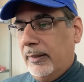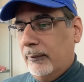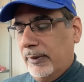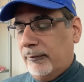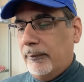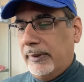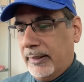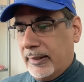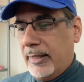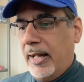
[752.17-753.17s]
It was from the
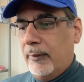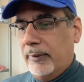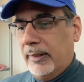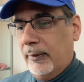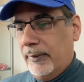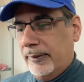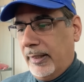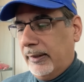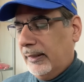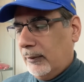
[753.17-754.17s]
other night when there was, I
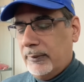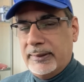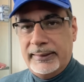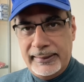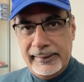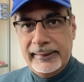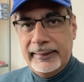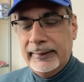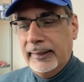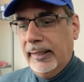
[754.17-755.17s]
think it was an Ealing,